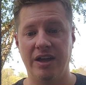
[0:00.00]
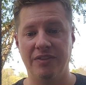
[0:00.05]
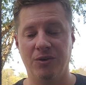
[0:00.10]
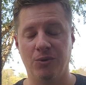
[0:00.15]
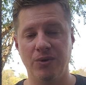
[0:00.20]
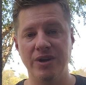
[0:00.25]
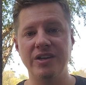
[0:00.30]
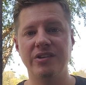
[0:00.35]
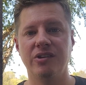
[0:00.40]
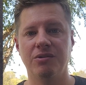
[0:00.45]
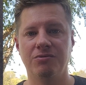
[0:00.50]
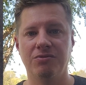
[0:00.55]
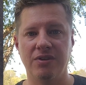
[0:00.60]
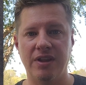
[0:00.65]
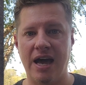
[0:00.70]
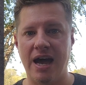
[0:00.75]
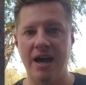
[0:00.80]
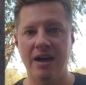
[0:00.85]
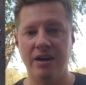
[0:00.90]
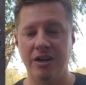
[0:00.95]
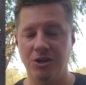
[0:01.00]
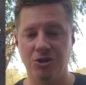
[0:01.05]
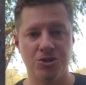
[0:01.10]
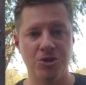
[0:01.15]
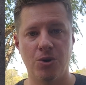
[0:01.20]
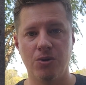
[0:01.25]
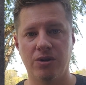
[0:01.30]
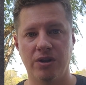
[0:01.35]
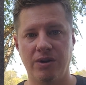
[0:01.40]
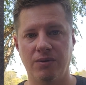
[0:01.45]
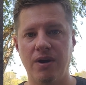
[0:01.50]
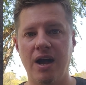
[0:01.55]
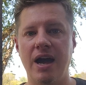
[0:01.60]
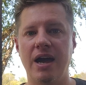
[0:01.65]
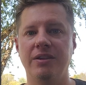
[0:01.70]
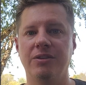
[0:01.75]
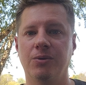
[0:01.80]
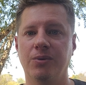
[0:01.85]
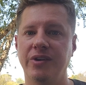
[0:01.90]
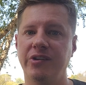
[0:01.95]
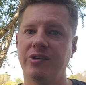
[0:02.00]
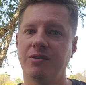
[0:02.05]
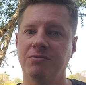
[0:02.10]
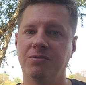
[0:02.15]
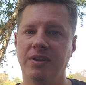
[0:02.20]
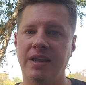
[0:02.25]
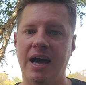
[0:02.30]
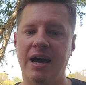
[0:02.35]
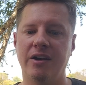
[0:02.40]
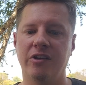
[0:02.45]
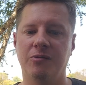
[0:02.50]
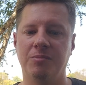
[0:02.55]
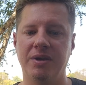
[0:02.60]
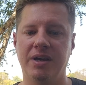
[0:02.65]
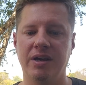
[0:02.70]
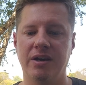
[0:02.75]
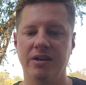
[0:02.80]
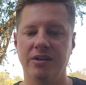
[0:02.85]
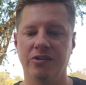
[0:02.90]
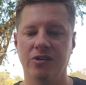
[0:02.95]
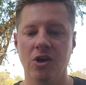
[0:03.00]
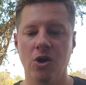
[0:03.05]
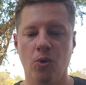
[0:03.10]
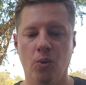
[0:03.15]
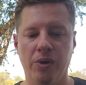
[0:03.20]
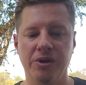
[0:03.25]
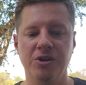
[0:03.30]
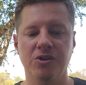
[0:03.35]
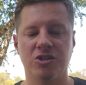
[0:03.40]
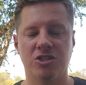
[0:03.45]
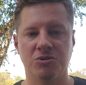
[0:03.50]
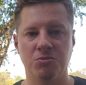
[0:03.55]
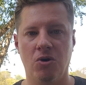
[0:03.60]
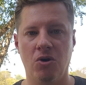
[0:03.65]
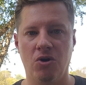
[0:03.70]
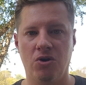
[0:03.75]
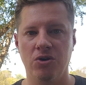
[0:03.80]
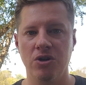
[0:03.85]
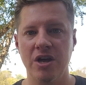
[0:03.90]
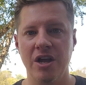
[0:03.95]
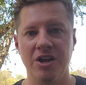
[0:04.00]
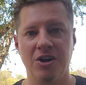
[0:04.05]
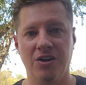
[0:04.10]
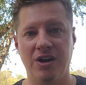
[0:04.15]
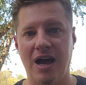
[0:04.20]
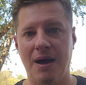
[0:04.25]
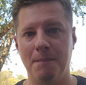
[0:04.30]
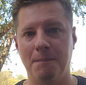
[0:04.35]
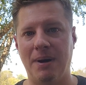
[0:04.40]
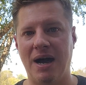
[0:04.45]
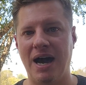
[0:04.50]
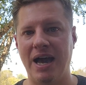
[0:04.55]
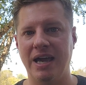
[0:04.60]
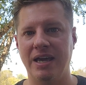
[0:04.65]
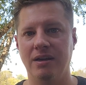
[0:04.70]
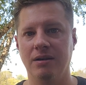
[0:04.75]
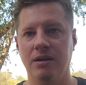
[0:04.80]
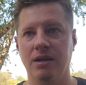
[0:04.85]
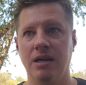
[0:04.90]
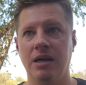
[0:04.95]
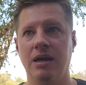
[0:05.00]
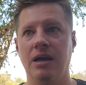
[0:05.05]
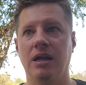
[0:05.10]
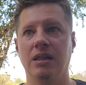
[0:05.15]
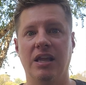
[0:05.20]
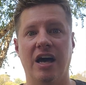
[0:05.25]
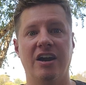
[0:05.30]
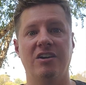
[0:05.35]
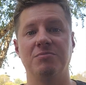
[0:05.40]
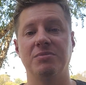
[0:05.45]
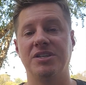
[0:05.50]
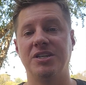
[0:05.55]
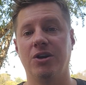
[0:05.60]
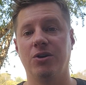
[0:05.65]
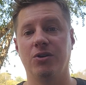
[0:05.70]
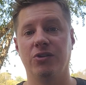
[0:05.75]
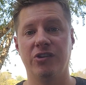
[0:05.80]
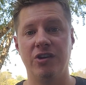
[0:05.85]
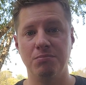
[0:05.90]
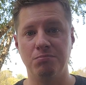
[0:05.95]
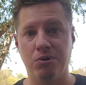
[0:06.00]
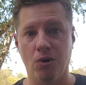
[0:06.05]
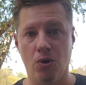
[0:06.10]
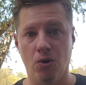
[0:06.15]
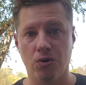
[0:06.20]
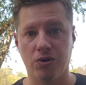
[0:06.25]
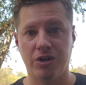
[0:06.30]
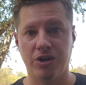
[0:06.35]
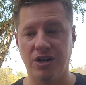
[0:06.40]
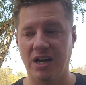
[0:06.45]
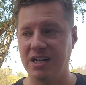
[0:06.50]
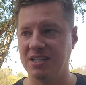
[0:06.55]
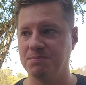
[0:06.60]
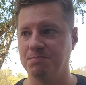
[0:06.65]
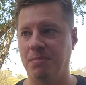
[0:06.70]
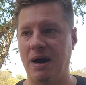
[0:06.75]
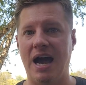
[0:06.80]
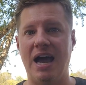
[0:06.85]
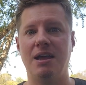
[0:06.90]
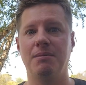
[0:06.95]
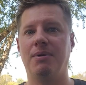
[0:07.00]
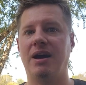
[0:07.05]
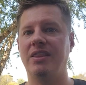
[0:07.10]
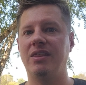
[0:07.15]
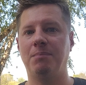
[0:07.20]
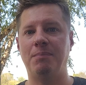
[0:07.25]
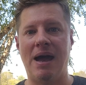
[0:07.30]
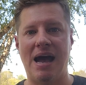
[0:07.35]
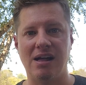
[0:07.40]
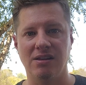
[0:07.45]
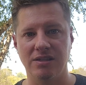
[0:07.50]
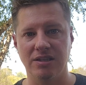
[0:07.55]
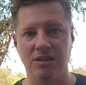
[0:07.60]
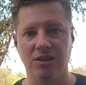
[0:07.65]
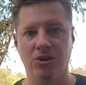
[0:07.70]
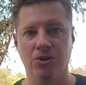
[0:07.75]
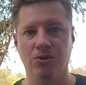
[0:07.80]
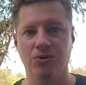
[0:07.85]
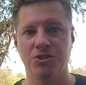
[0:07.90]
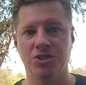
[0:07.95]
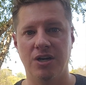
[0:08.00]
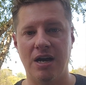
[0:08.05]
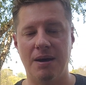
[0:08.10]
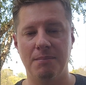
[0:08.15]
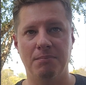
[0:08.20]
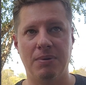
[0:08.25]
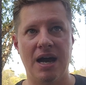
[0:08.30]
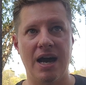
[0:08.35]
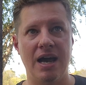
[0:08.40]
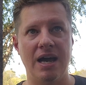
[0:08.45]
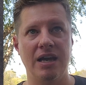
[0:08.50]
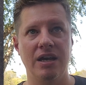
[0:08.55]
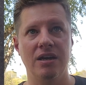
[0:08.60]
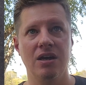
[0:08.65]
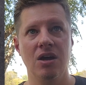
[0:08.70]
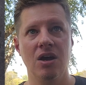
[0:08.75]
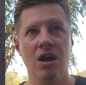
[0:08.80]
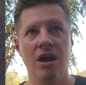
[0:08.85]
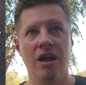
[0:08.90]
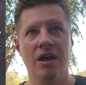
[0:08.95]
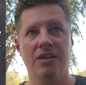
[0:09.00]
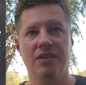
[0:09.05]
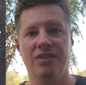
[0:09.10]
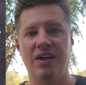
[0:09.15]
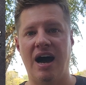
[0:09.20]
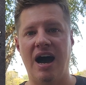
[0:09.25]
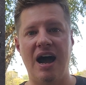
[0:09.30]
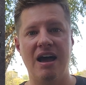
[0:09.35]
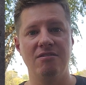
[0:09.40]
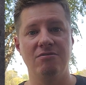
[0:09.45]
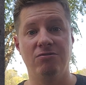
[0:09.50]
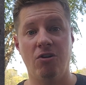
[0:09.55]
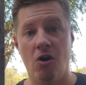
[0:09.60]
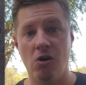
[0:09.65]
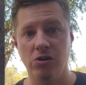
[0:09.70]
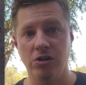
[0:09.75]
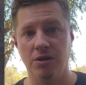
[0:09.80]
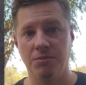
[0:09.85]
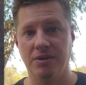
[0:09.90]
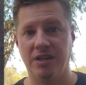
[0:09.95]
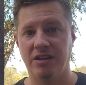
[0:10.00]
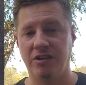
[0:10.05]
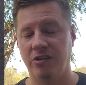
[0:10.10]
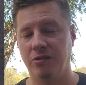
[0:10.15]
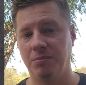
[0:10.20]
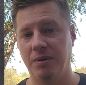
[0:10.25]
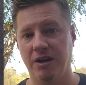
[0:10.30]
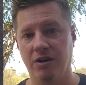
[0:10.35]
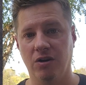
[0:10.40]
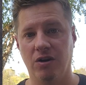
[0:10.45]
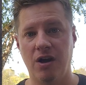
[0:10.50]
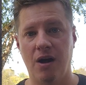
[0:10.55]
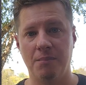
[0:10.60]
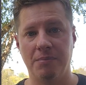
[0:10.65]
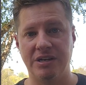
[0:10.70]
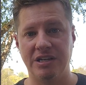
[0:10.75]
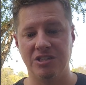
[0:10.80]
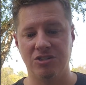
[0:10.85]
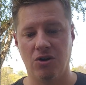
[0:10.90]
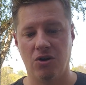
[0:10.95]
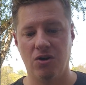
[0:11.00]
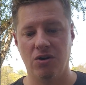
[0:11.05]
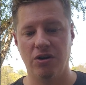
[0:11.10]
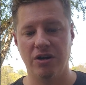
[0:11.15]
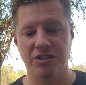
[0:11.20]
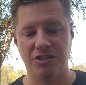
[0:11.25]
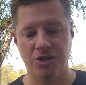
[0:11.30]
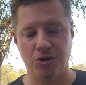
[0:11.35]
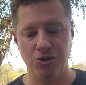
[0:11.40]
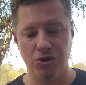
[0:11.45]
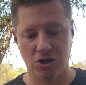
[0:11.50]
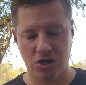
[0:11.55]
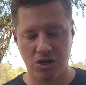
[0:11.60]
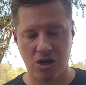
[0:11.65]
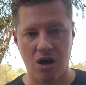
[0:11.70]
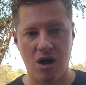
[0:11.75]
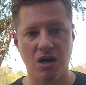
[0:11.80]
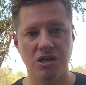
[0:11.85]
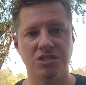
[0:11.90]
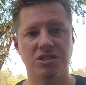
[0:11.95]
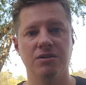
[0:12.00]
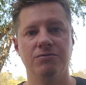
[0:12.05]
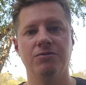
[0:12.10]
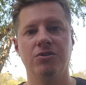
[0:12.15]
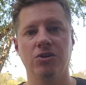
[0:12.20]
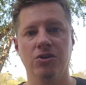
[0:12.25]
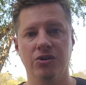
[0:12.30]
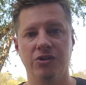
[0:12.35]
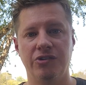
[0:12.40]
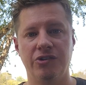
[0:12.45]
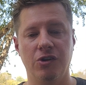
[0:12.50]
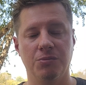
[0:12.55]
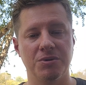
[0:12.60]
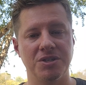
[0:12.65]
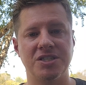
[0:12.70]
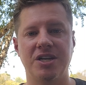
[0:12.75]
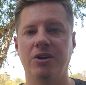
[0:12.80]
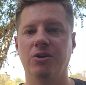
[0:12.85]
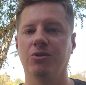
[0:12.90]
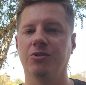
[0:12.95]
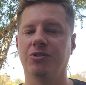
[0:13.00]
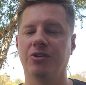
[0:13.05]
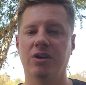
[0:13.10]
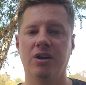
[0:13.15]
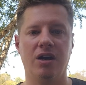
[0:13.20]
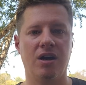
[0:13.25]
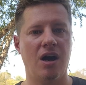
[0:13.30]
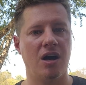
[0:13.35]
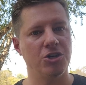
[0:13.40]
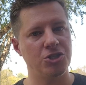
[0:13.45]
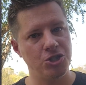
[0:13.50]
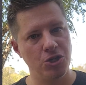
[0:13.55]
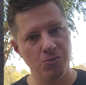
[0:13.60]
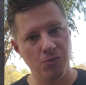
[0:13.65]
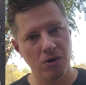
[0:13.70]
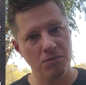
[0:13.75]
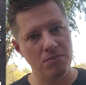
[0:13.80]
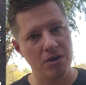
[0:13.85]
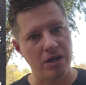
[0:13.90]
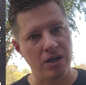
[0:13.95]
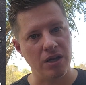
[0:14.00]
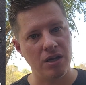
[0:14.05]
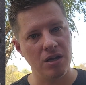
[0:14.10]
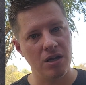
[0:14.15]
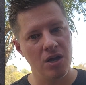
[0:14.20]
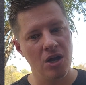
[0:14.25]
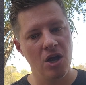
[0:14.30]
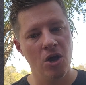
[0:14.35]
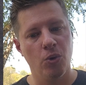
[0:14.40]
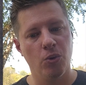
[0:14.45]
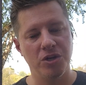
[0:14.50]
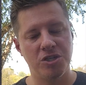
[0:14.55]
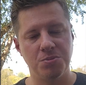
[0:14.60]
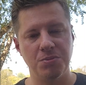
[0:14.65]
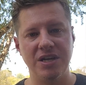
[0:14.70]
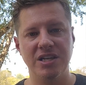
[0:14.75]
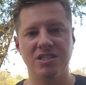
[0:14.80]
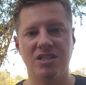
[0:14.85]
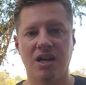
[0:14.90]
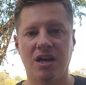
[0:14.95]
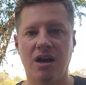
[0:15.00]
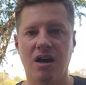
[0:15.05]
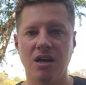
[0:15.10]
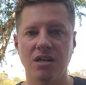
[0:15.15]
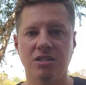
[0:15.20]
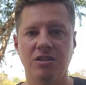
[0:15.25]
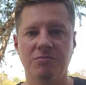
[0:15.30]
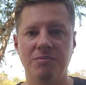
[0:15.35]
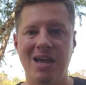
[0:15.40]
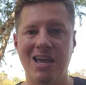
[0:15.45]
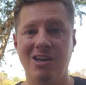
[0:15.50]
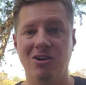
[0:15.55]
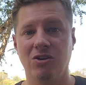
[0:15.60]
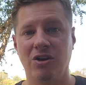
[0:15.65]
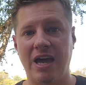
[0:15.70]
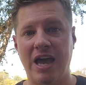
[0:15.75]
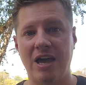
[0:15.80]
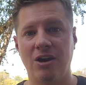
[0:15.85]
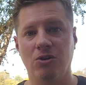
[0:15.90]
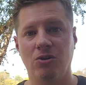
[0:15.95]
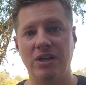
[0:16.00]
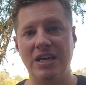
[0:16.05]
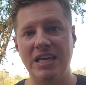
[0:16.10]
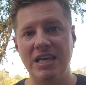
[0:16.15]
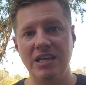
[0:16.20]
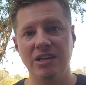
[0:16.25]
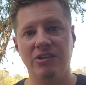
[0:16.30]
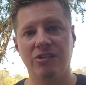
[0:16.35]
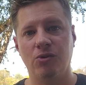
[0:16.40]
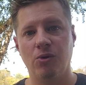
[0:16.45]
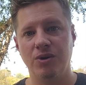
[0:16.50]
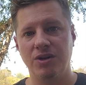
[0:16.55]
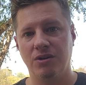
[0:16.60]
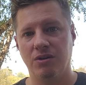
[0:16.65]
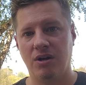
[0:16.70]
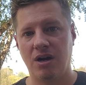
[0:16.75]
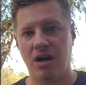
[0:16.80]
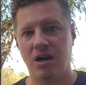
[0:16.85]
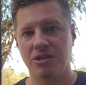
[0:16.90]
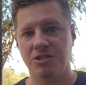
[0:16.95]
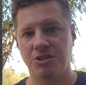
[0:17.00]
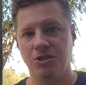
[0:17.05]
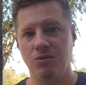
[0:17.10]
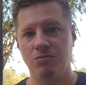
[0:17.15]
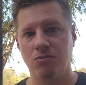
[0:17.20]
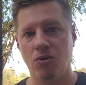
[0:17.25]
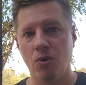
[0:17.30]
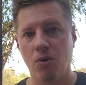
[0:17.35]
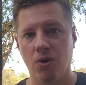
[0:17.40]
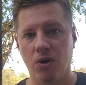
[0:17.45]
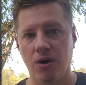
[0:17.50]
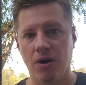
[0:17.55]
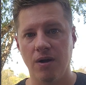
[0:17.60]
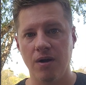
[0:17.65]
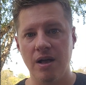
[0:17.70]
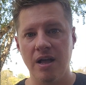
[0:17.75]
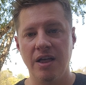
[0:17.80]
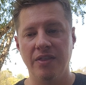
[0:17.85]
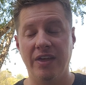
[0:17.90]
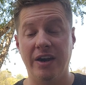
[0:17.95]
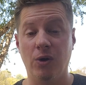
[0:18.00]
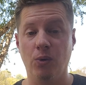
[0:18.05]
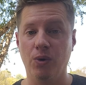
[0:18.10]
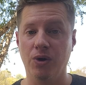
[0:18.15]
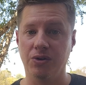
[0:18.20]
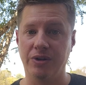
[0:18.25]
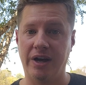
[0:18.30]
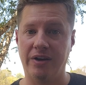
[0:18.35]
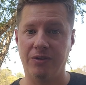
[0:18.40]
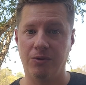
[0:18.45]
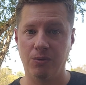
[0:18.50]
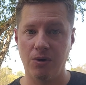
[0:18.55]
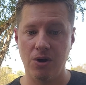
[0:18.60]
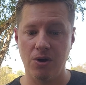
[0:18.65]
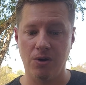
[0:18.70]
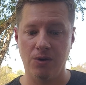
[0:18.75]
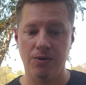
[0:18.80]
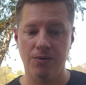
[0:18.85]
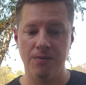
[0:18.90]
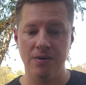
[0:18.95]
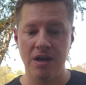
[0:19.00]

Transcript: And the reason for that, and you're totally right, the reason for that is because when you're small, you're not buying a lot of materials in bulk. You're not buying by the pallet loads. You're not buying the high volume that these bigger companies are. And so your cost of goods, your materials are going to cost you more money, which means the cost of making your candle is going to cost you more than it will down the road.